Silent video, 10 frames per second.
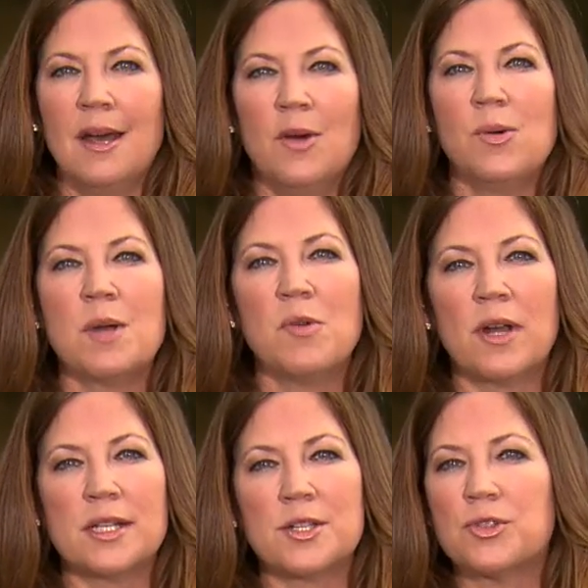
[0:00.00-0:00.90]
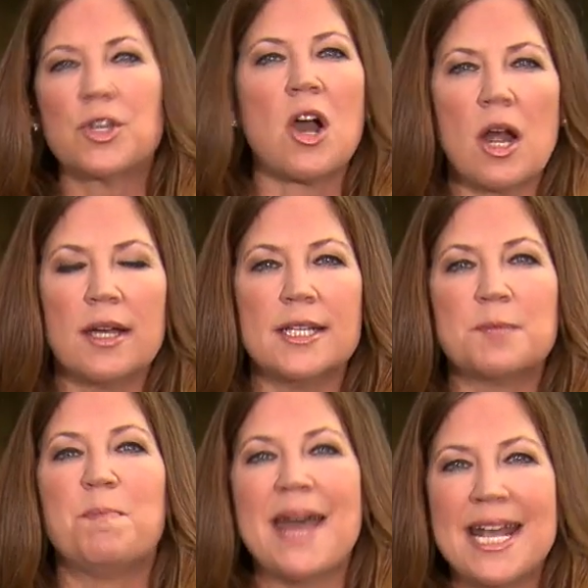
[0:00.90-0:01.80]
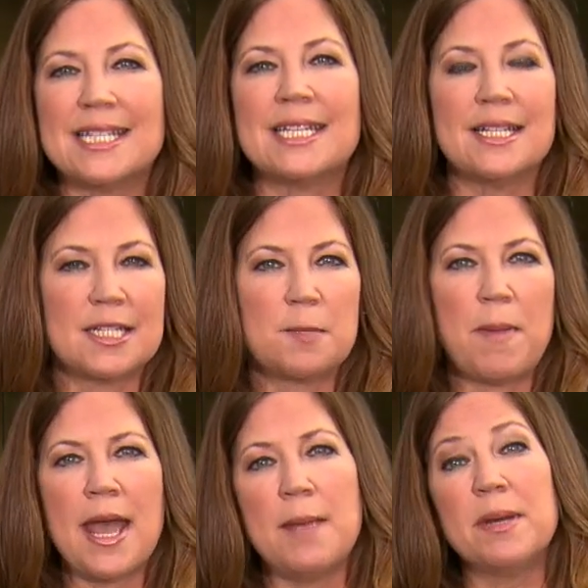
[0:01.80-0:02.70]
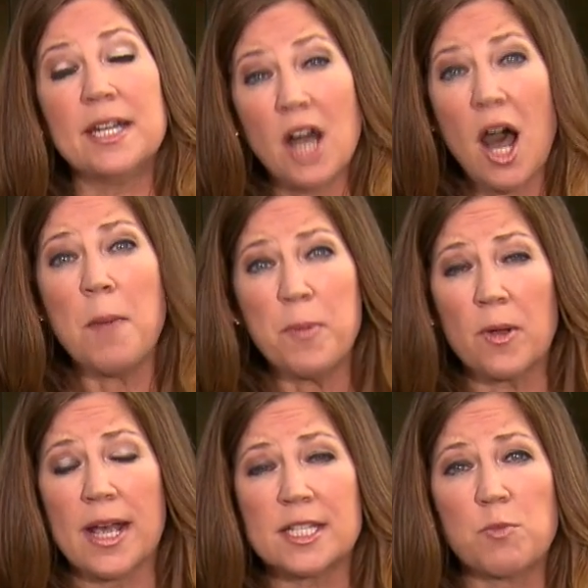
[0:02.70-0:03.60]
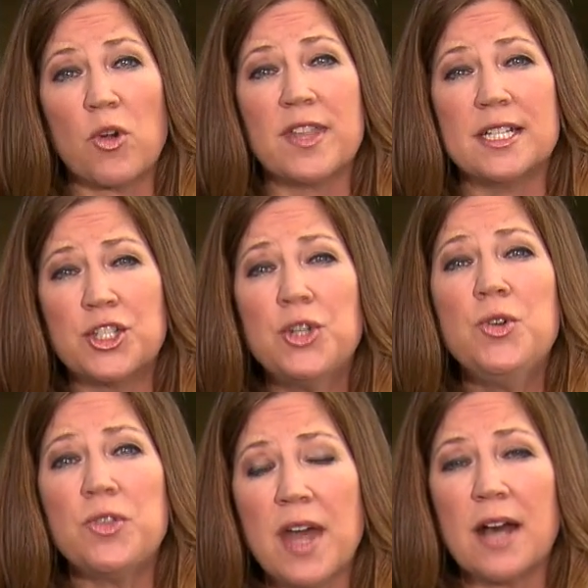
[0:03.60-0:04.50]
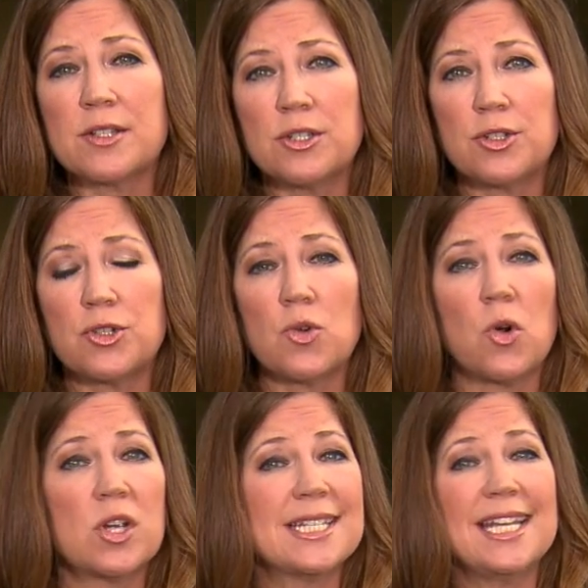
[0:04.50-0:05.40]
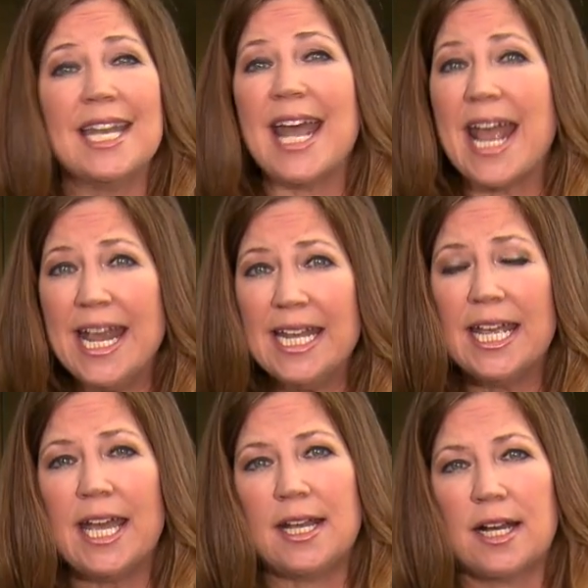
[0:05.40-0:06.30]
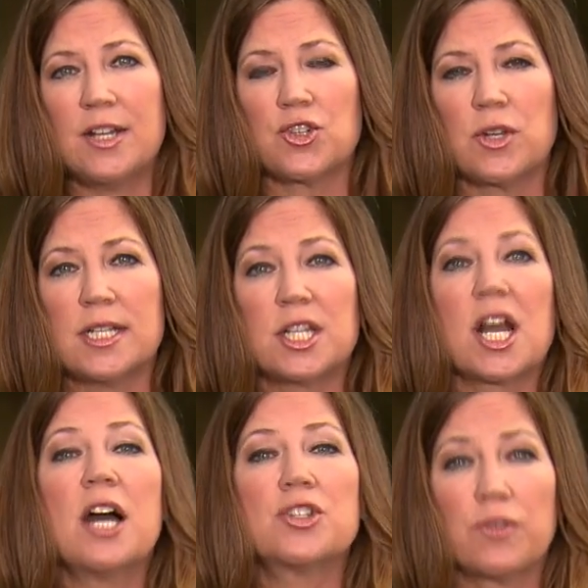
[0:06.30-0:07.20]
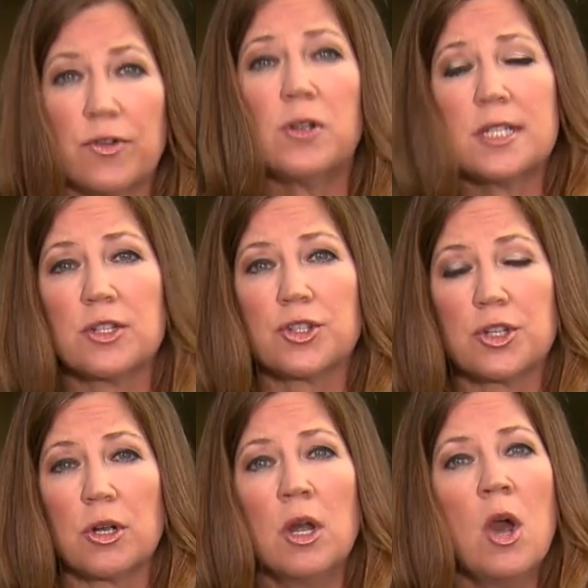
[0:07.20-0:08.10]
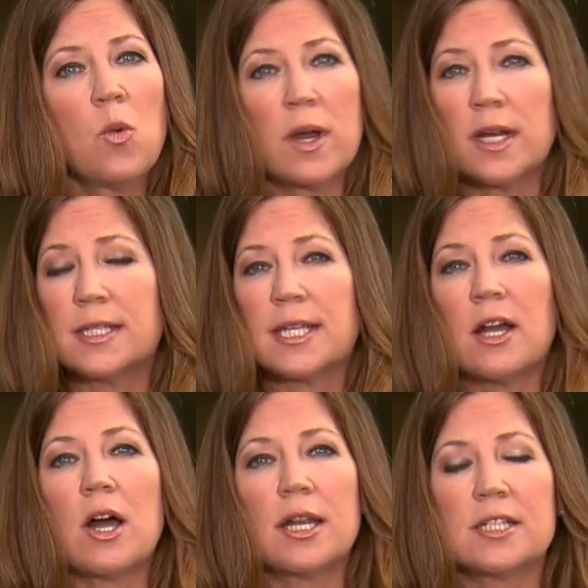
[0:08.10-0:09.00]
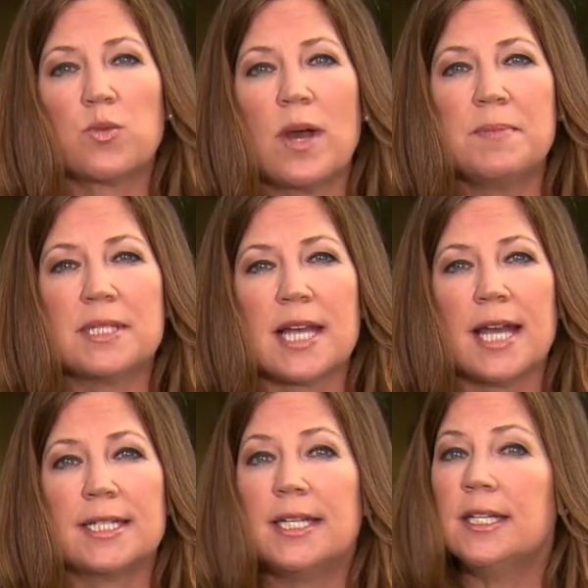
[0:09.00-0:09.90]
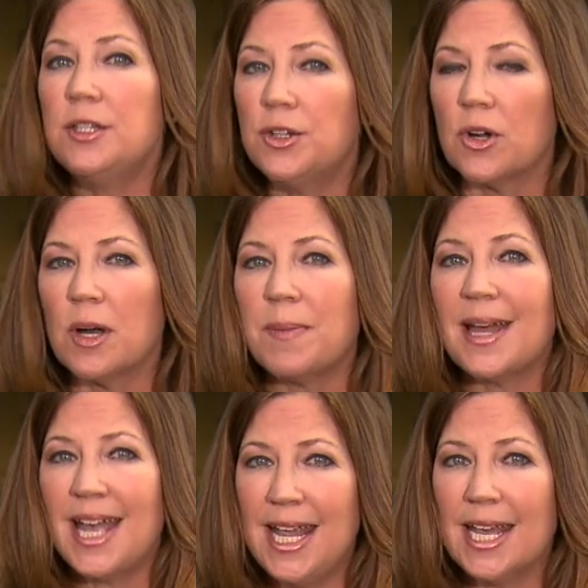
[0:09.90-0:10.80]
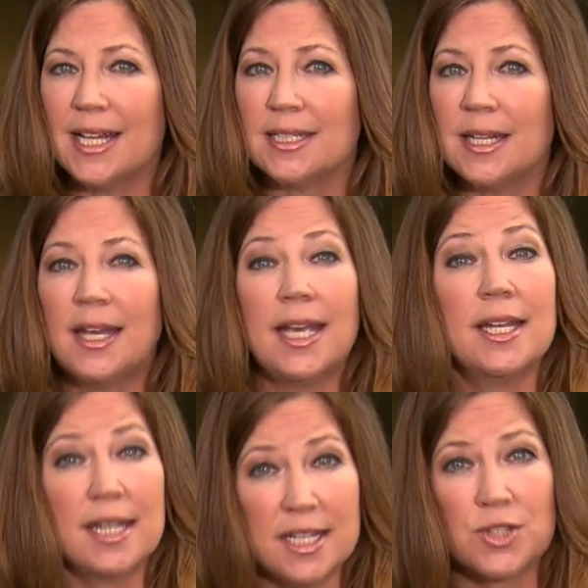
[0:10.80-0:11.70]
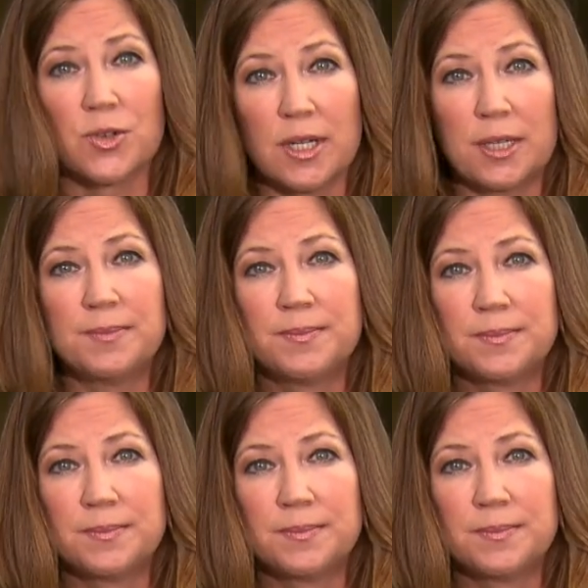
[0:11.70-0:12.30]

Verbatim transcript: Well, good morning. So Zara is based in Spain, but it operates more than 2,000 stores in 88 countries. The controversial shirt went on sale on its website in Europe and in Israel.